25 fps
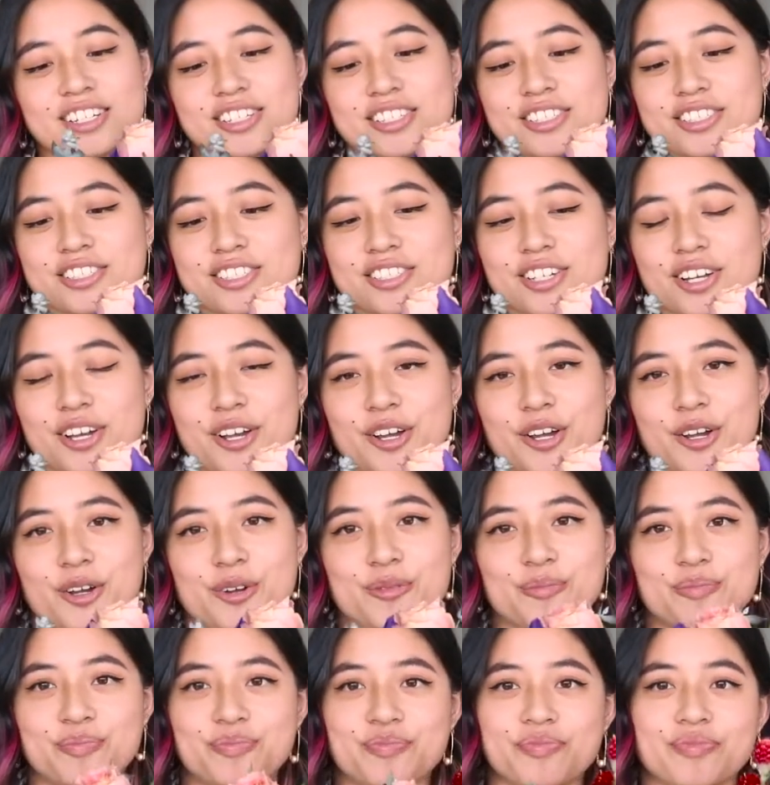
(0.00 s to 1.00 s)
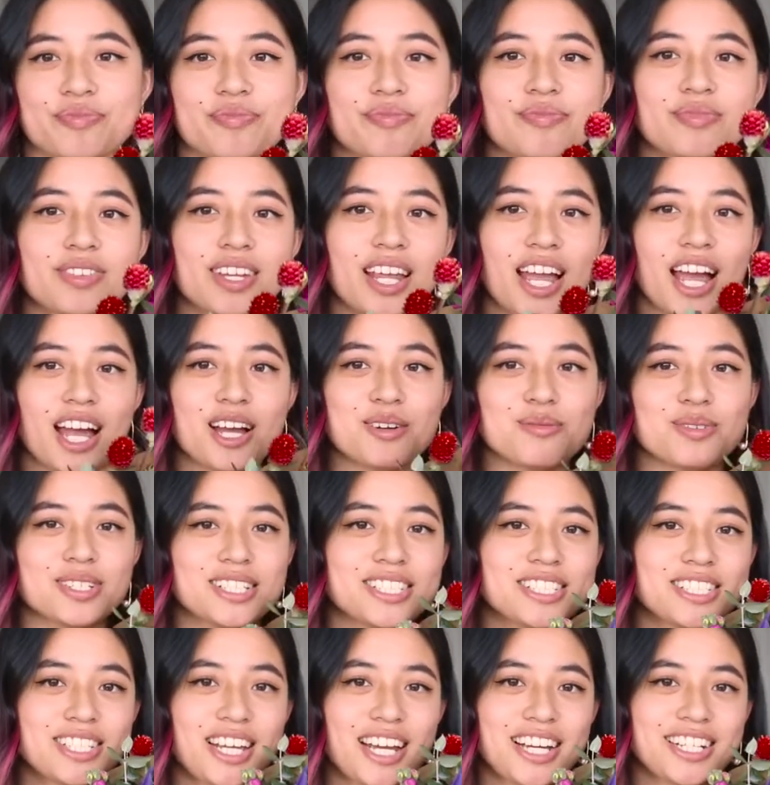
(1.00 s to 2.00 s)
So I'm
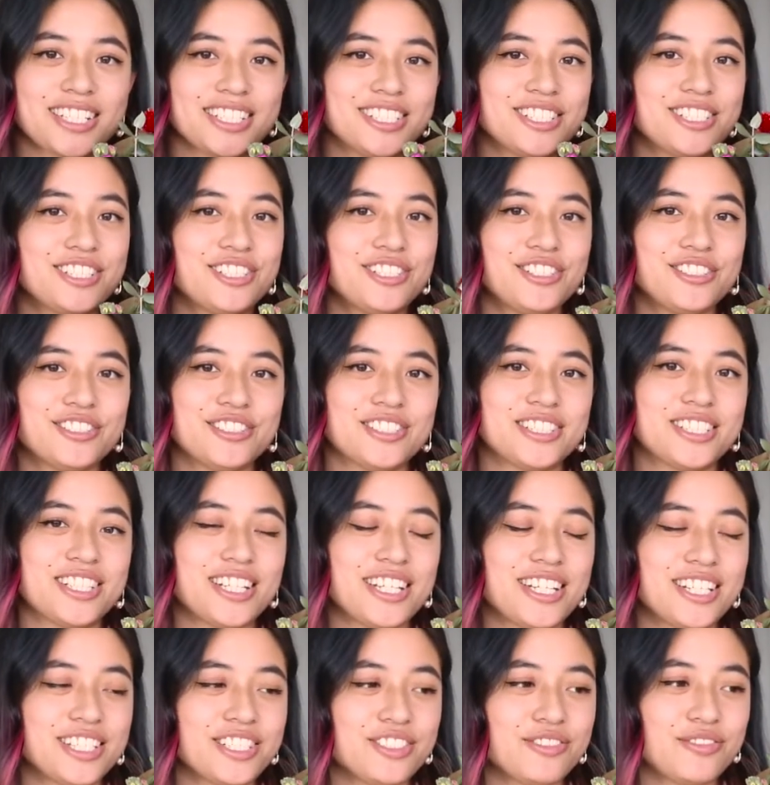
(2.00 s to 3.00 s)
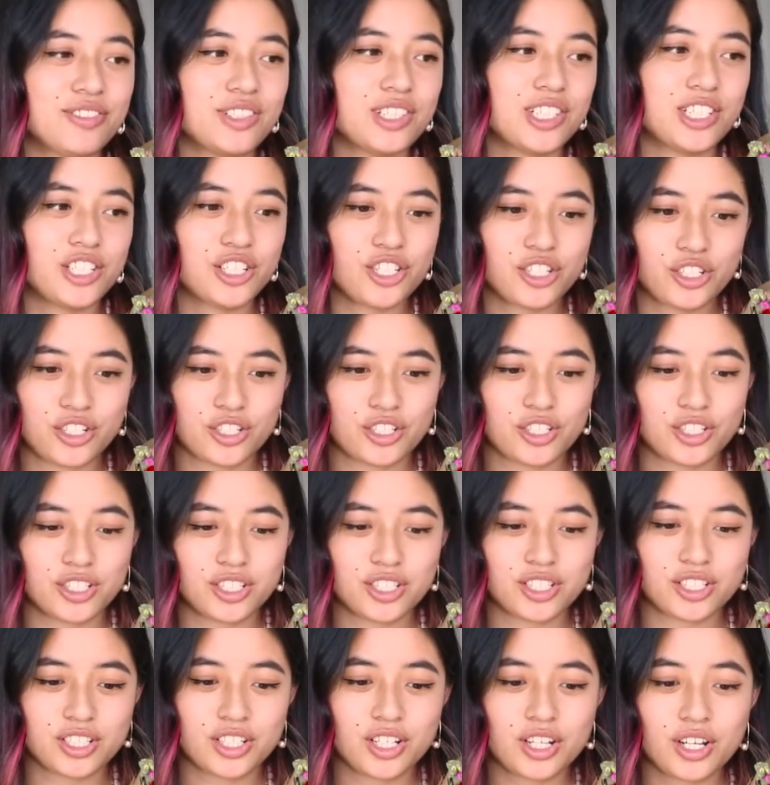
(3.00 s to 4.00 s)
excited to use these for the
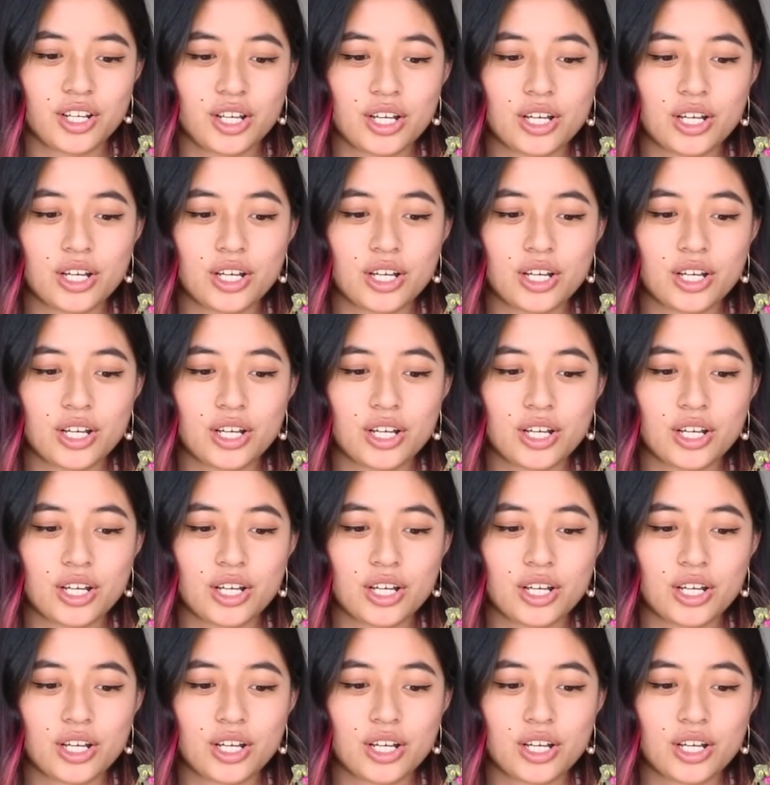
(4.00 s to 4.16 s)
shoot